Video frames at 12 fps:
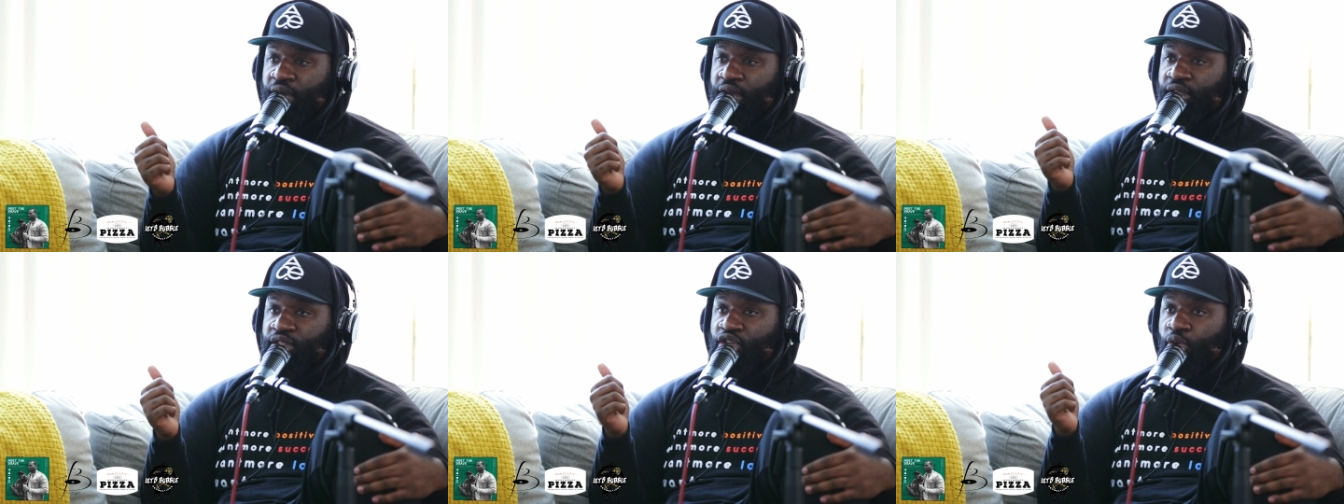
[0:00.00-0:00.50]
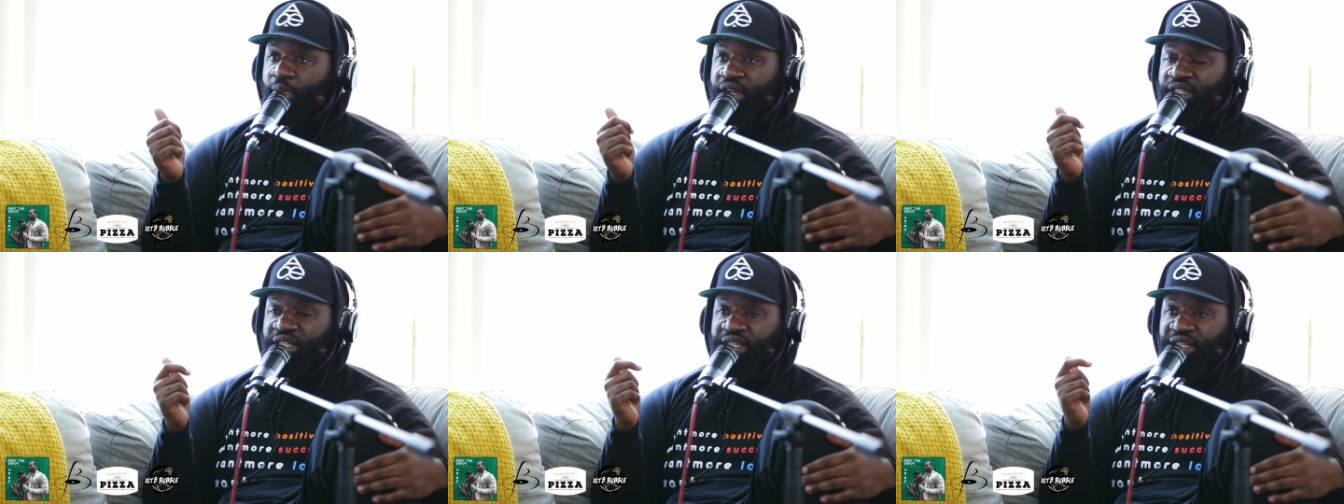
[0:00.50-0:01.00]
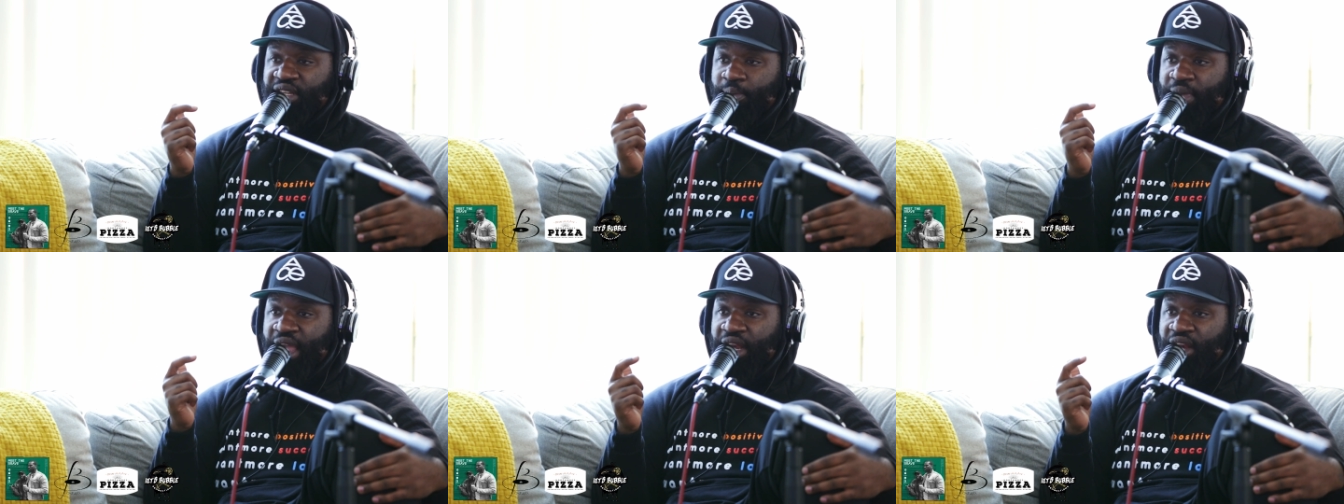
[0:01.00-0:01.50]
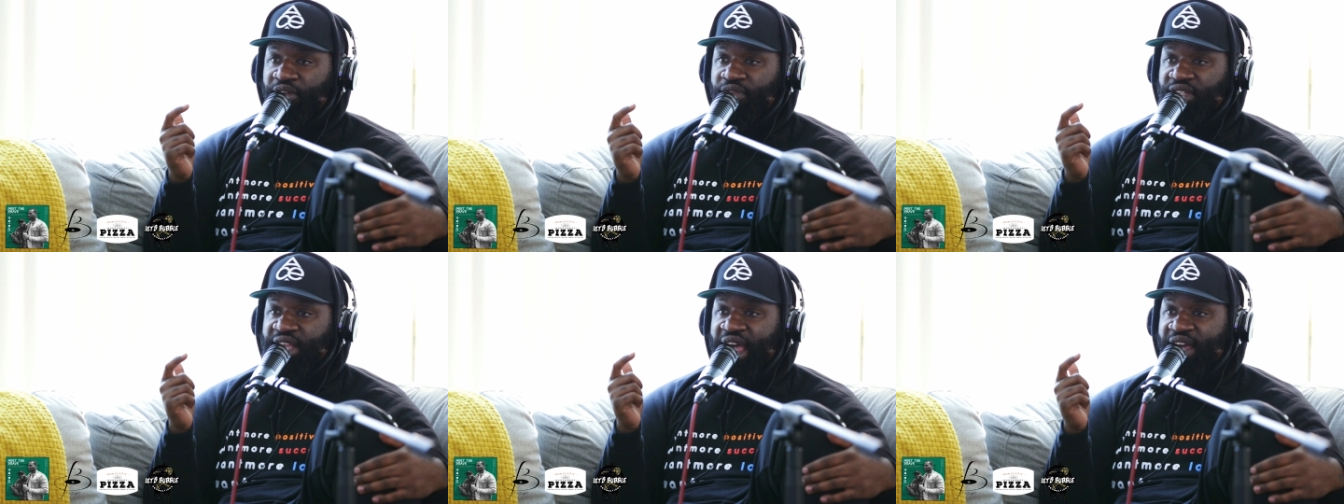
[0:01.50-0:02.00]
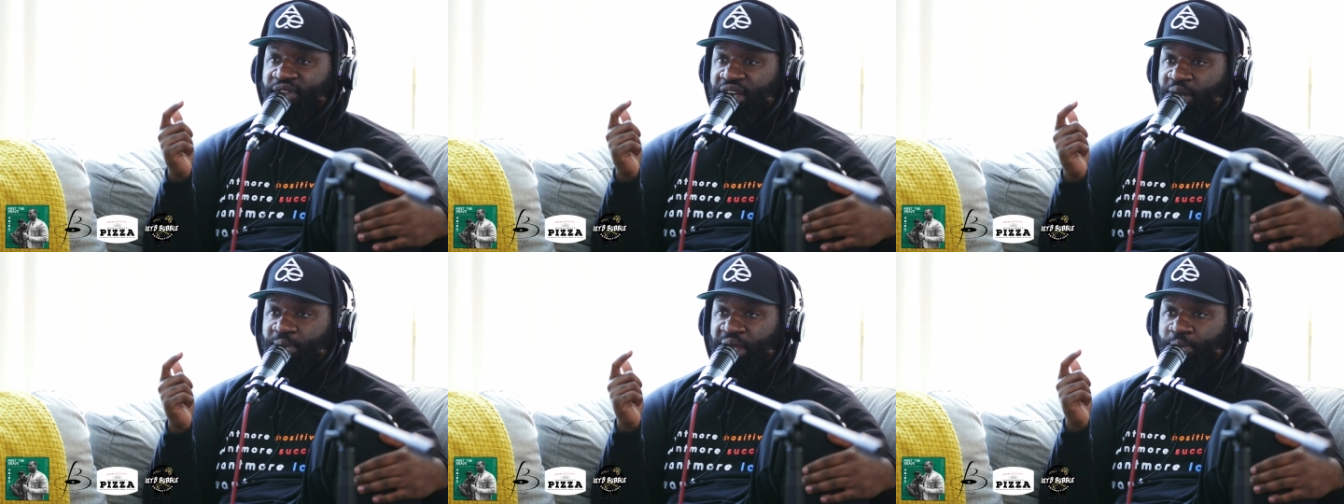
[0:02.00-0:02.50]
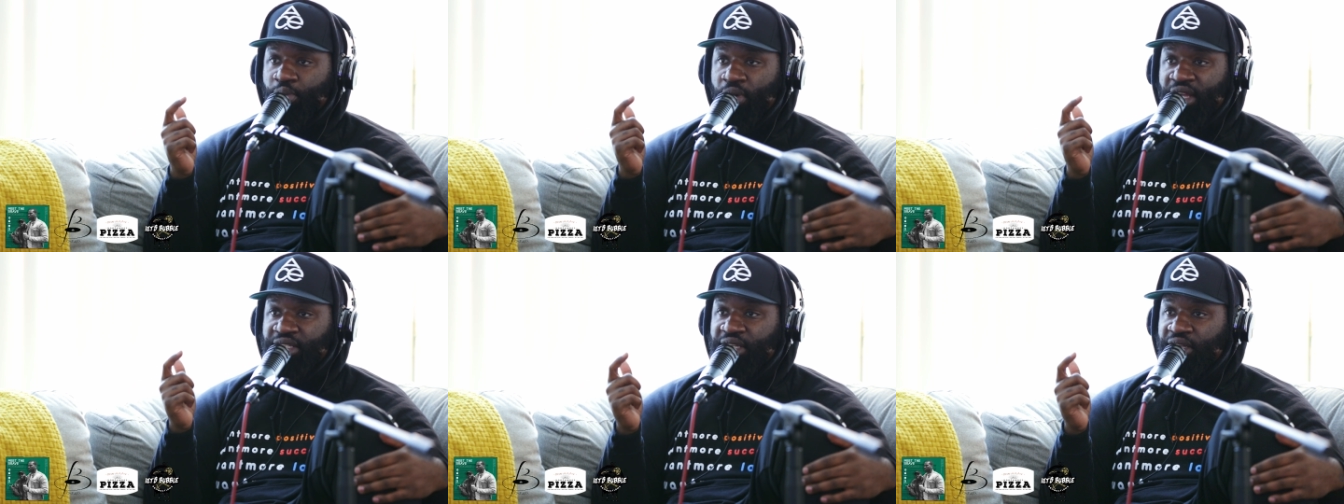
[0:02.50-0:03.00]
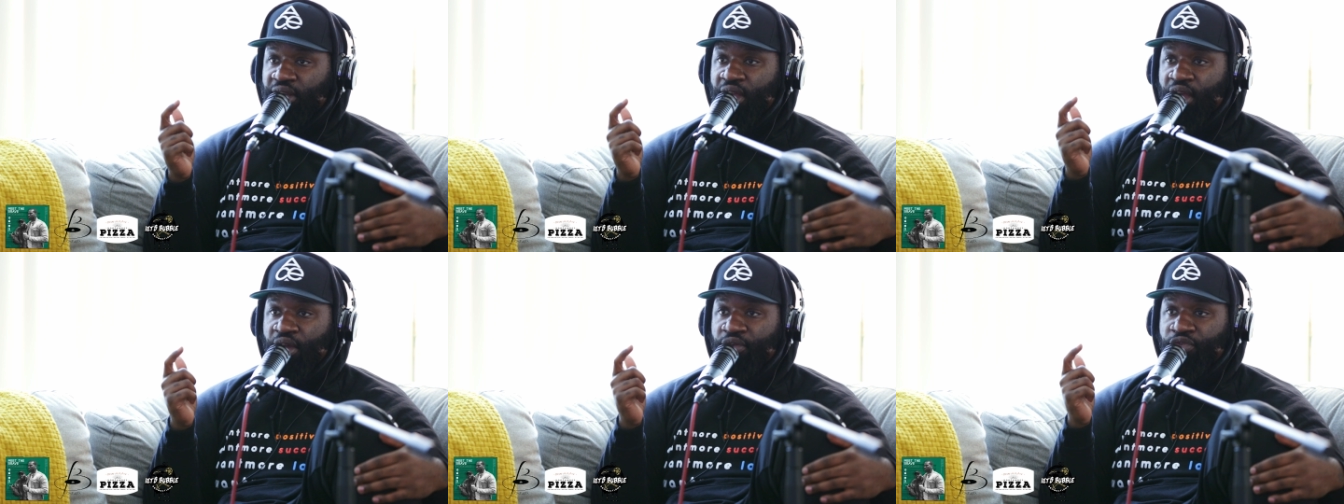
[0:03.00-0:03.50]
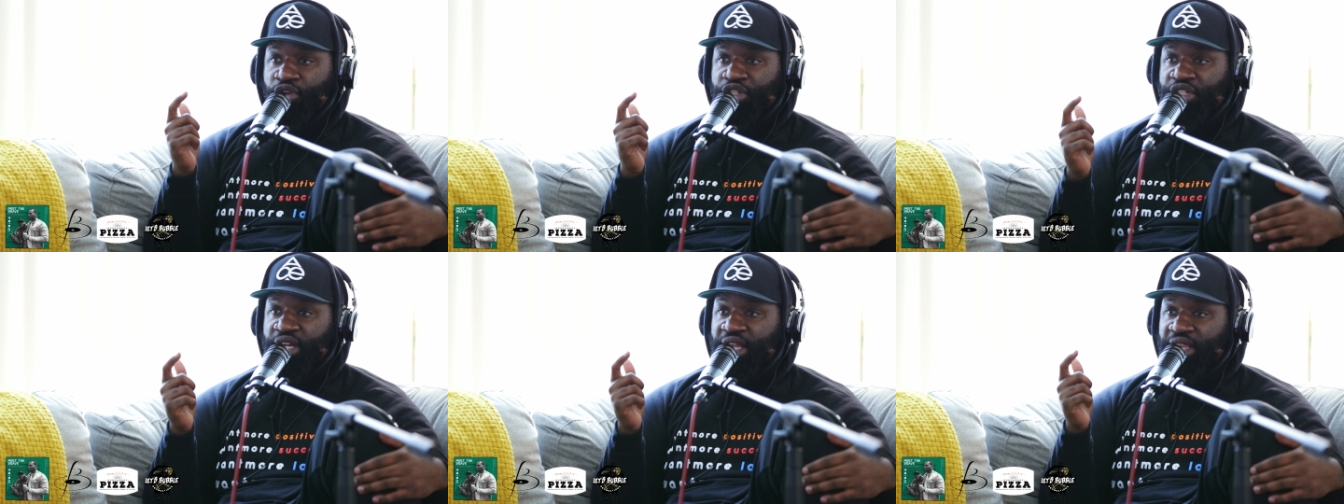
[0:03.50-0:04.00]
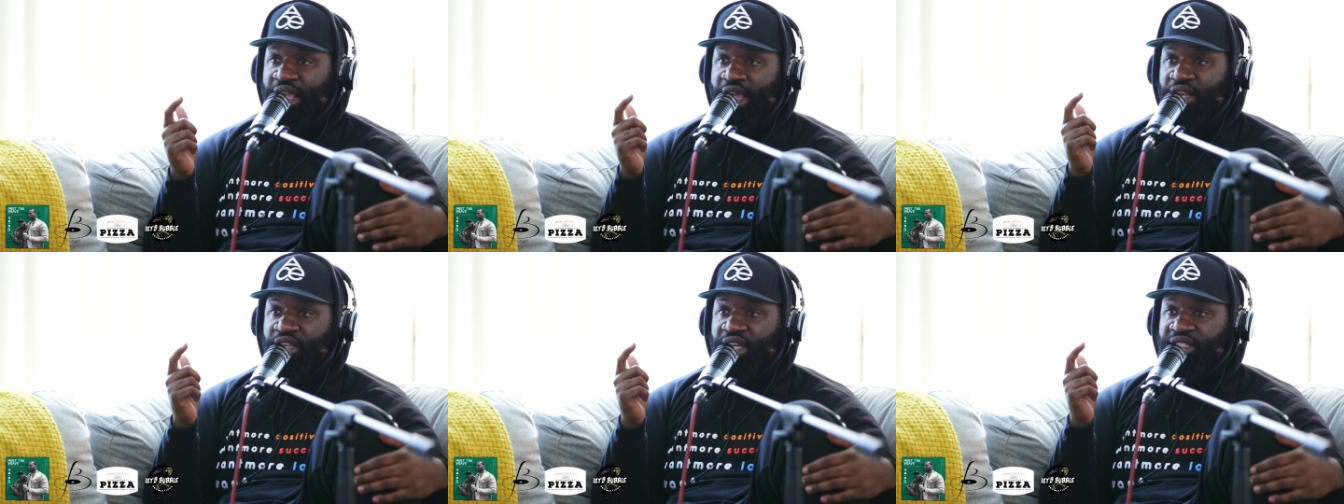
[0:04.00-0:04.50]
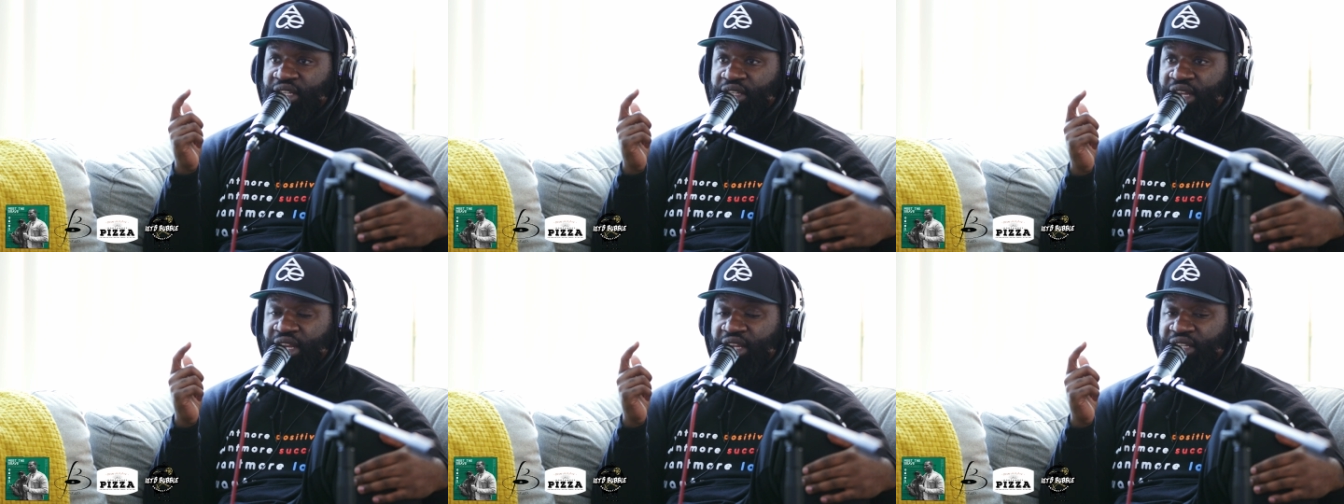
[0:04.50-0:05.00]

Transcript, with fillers: Yes. So much isn't demanded of us having to be present for shit that doesn't